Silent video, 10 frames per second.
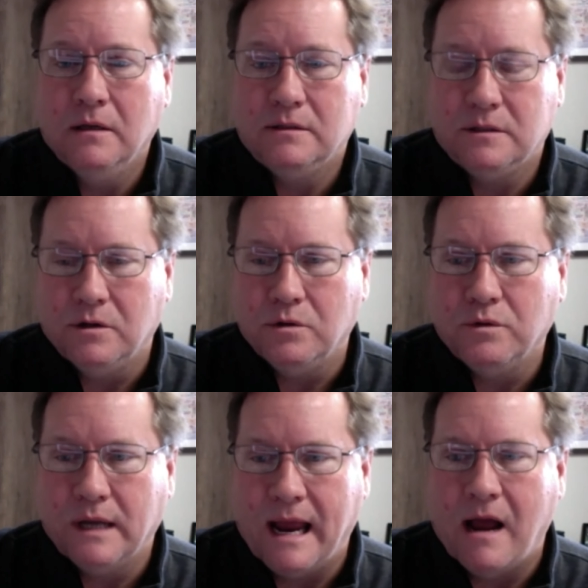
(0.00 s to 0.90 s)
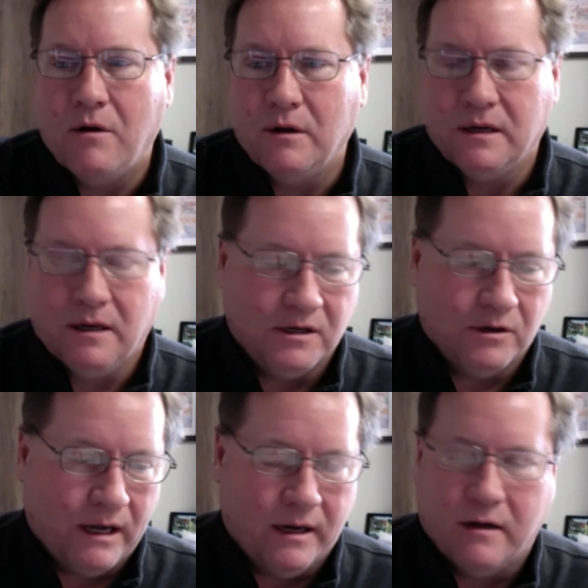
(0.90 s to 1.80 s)
to now
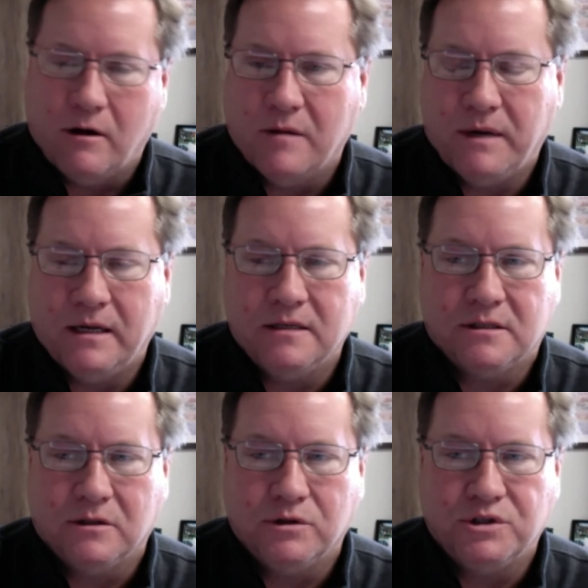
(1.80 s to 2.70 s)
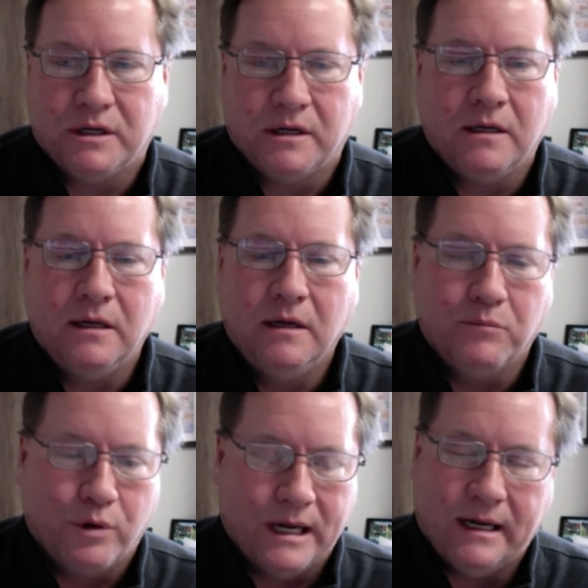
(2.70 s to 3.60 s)
integrating an automated solution,
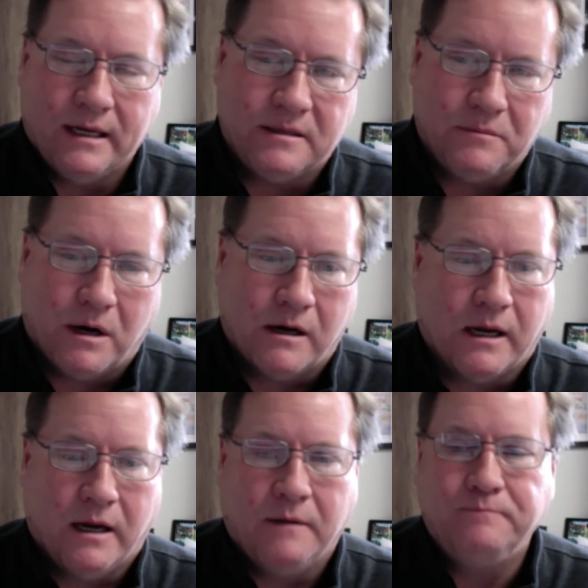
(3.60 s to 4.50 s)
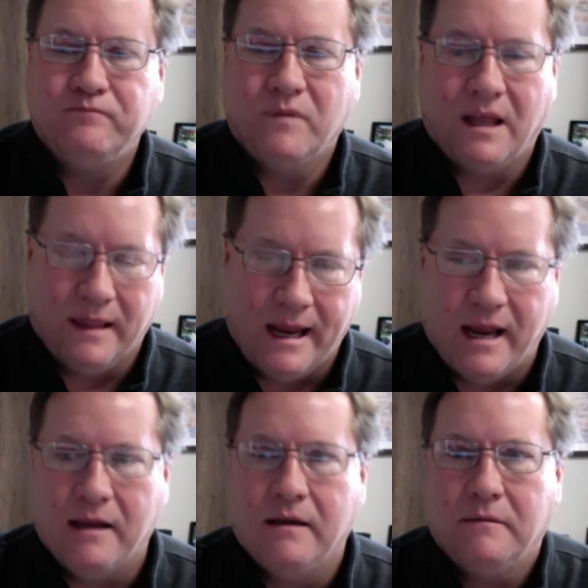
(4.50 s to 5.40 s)
bringing it to market, and
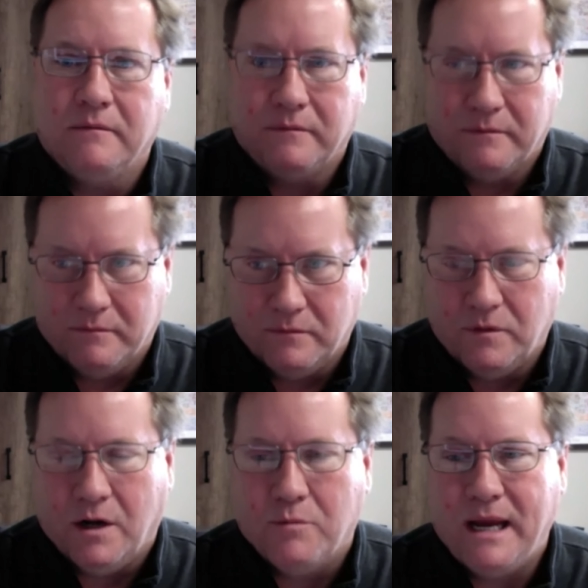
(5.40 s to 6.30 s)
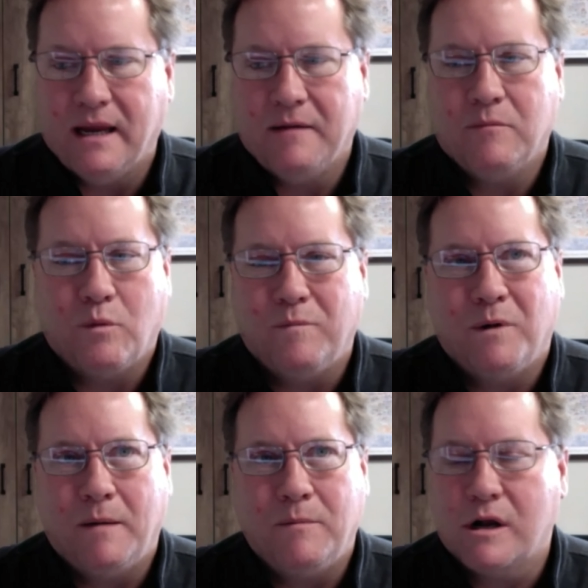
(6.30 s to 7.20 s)
then, you know, make it a
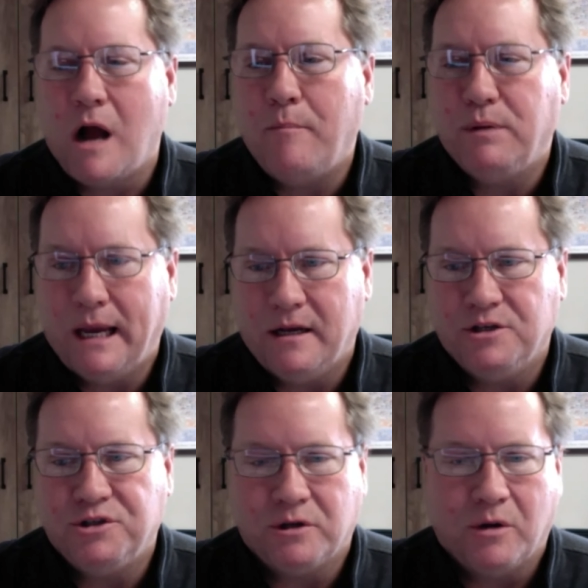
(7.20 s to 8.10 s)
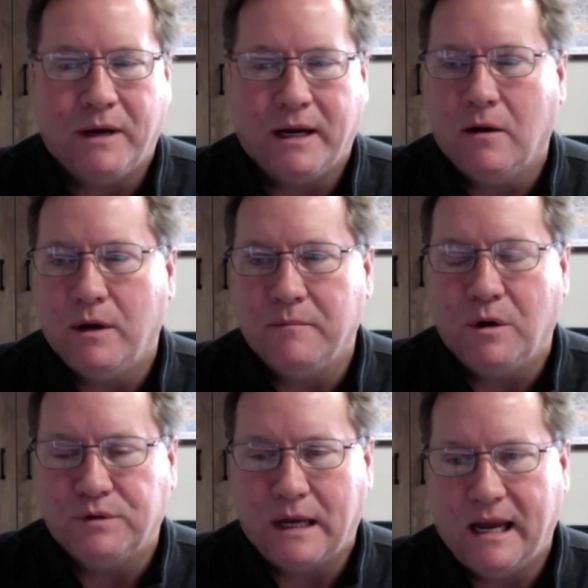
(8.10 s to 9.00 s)
more complicated show by going
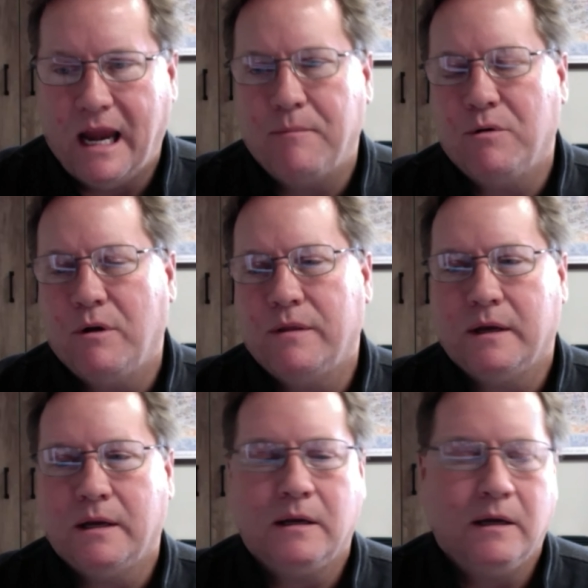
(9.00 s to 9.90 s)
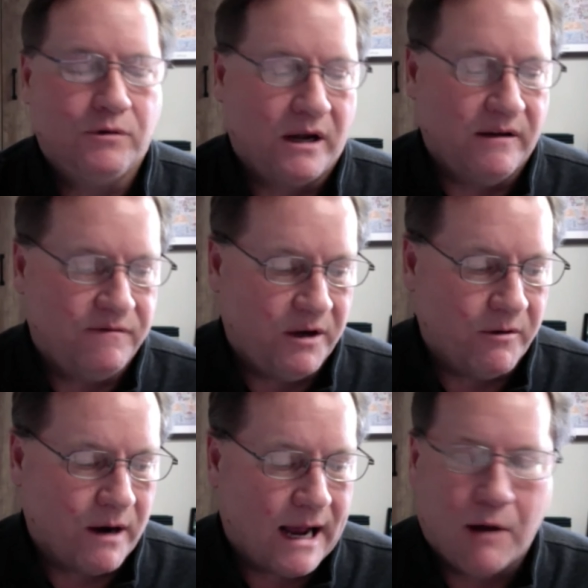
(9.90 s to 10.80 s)
multi-camera with it, trying to
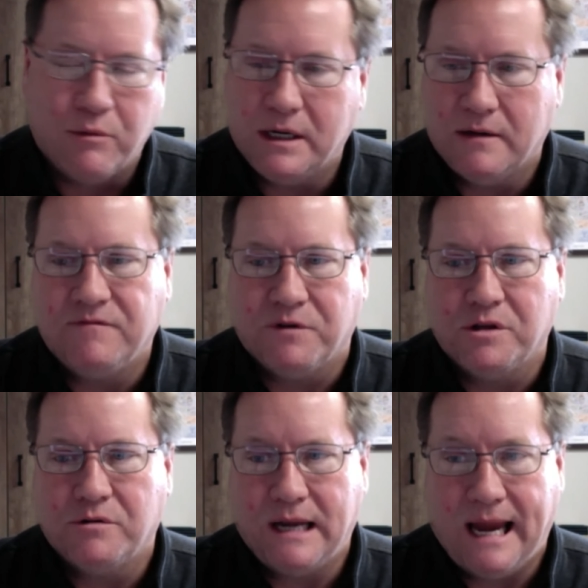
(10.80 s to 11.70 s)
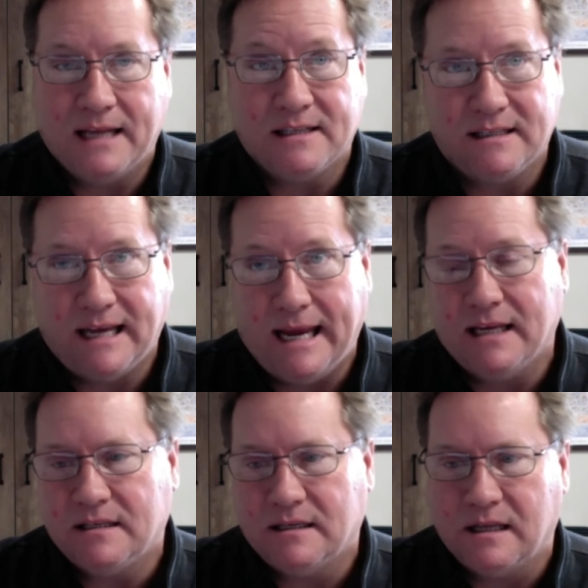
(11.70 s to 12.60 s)
figure out how we can further enhance and take
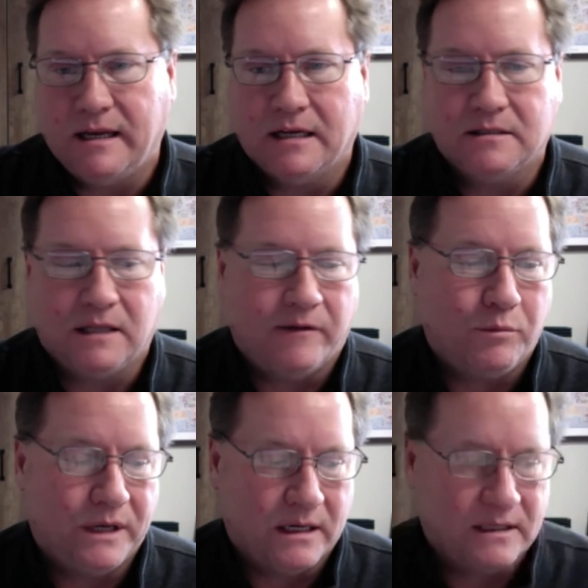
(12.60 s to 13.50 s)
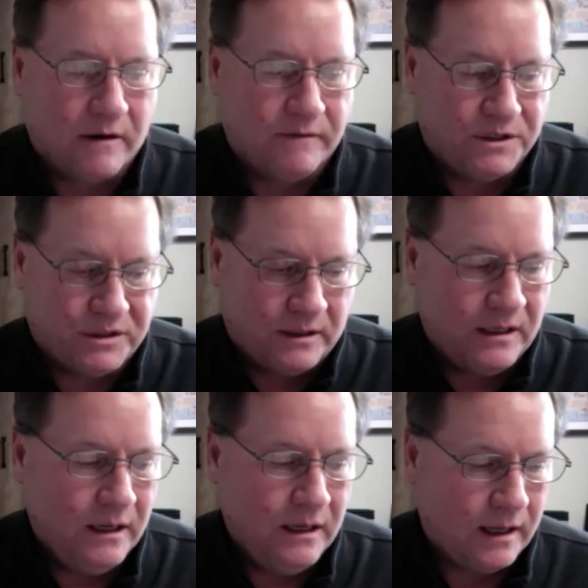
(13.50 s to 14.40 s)
it to the next level. Because our vision,
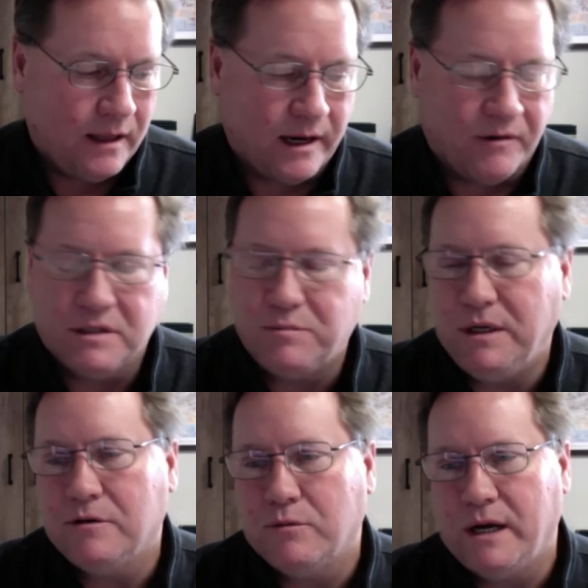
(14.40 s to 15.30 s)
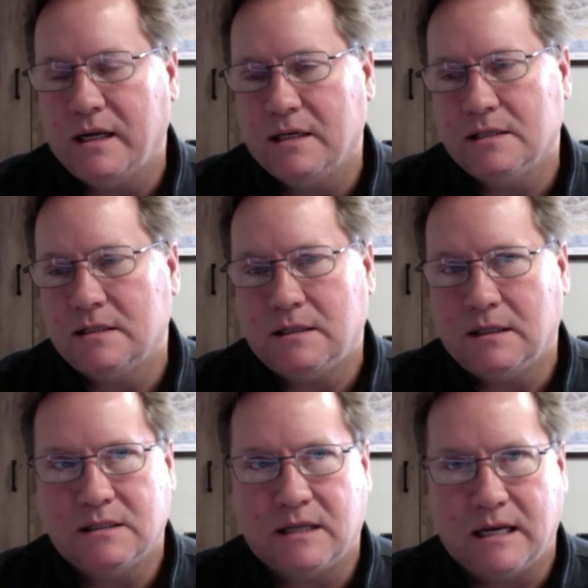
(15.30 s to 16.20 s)
I think I would speak to Rick, is
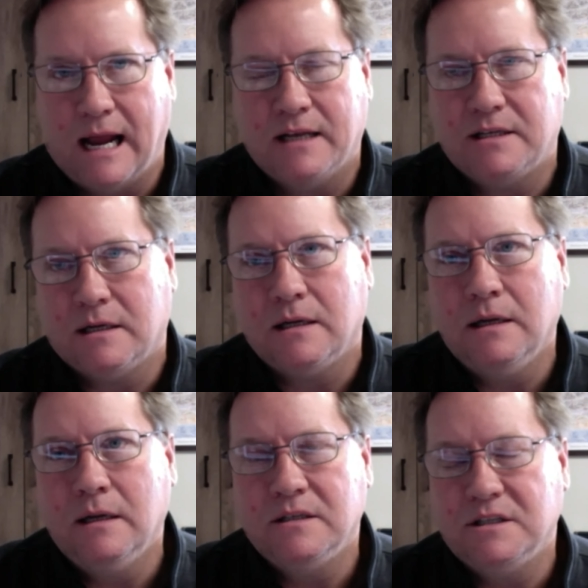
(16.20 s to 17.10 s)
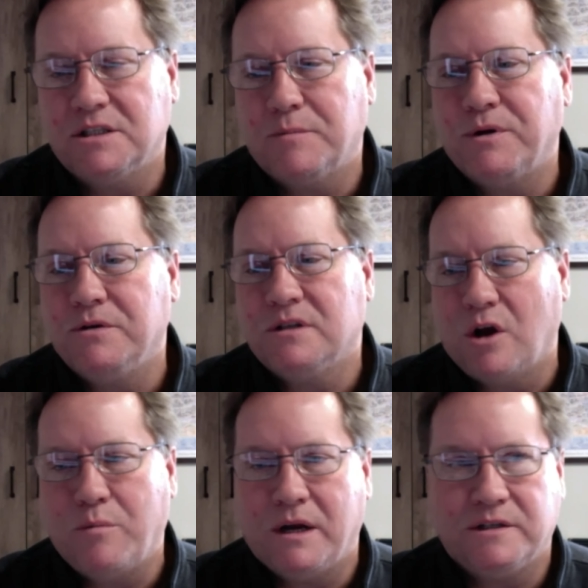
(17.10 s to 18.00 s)
to not to just produce a
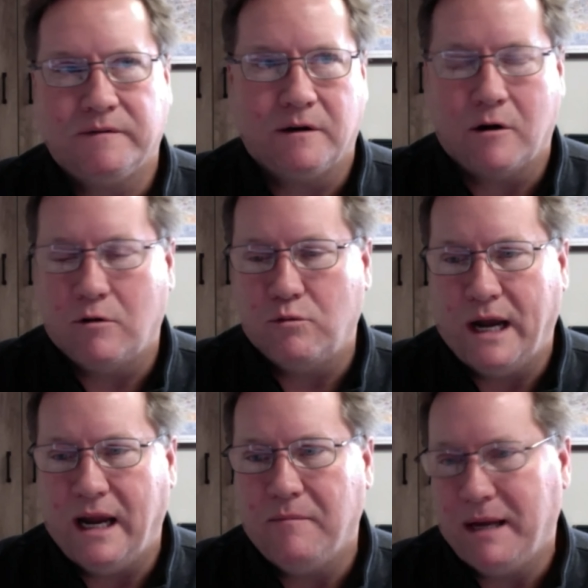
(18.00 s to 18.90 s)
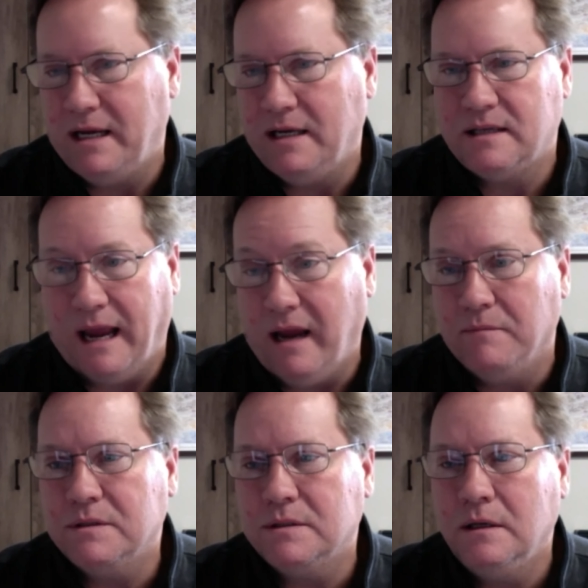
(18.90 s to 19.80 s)
whole bunch of array-based
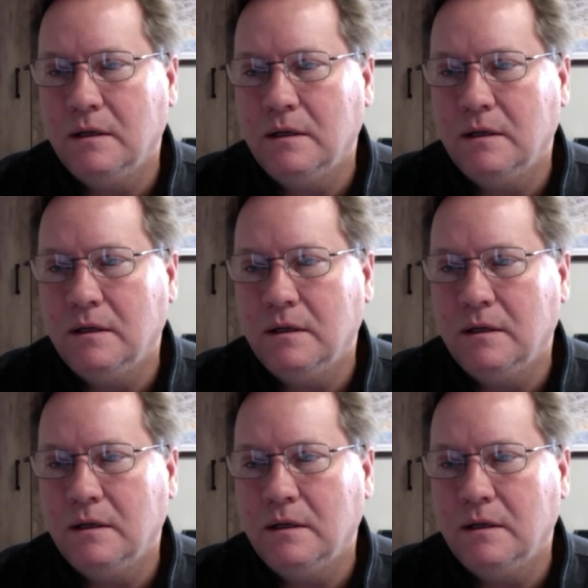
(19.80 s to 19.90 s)
games.